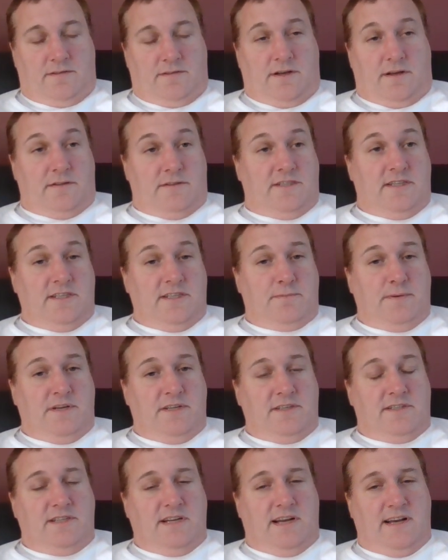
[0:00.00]
So she's
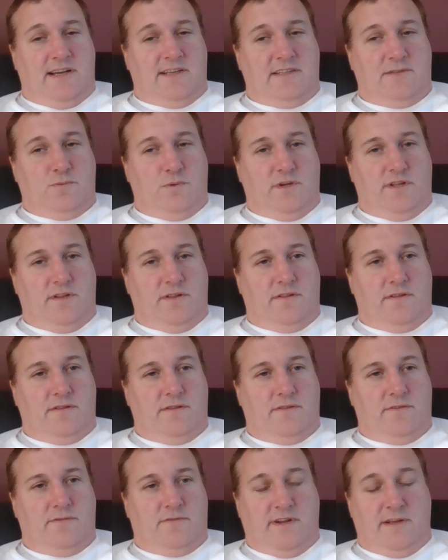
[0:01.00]
been charged with
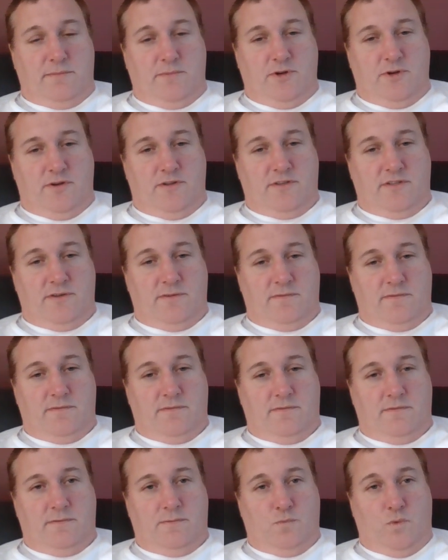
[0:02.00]
three murders and
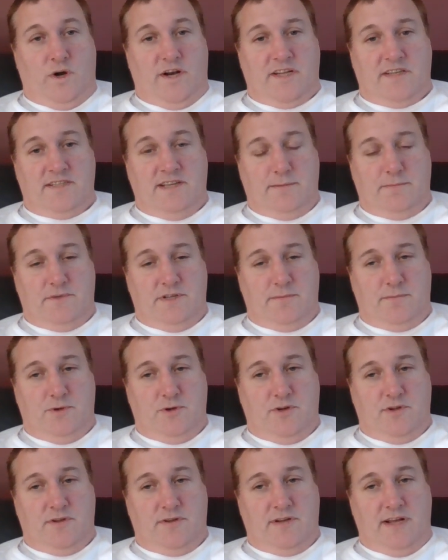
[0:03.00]
one attempted
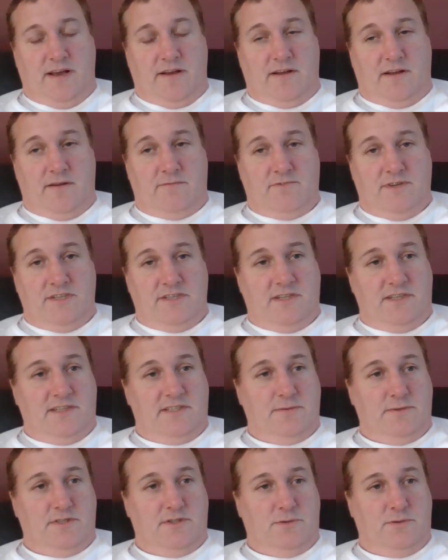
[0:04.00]
murder. Now, originally
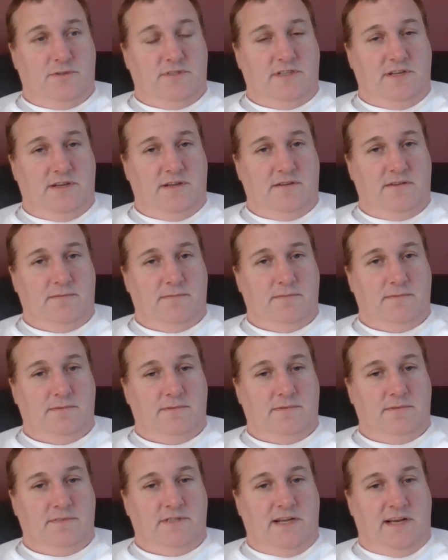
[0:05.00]
she was also
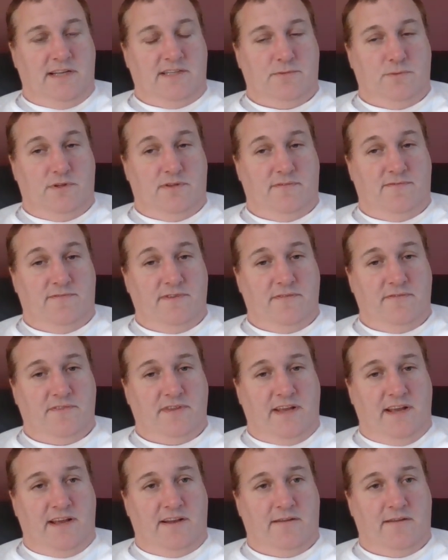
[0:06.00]
charged with a fifth